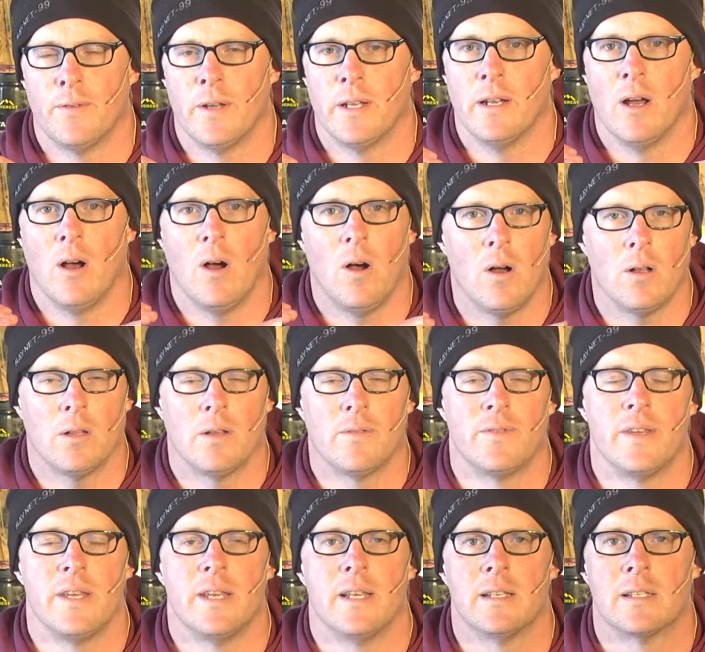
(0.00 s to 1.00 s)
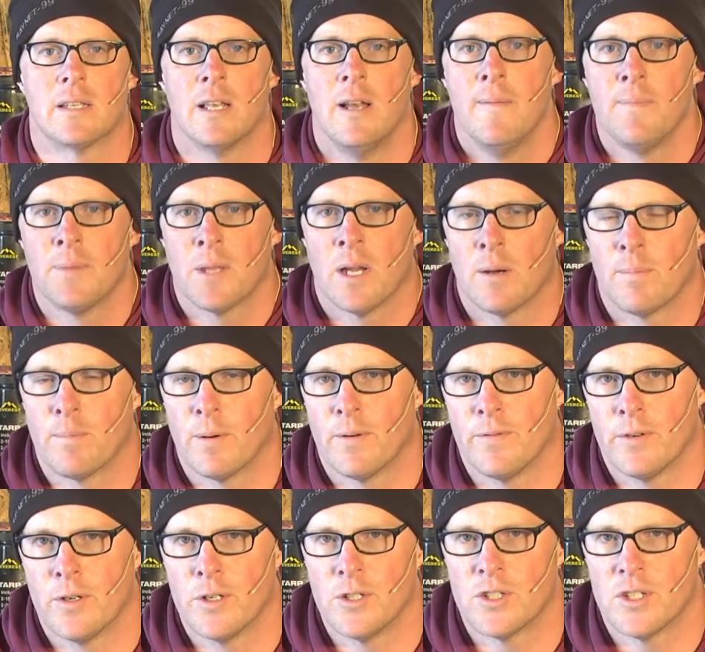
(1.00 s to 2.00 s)
And all of these are
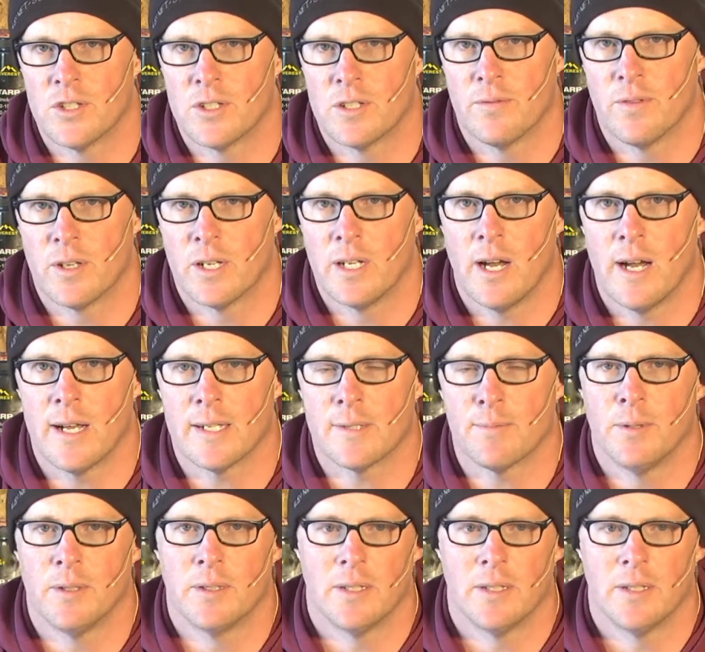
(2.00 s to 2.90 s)
perversions of the gospel.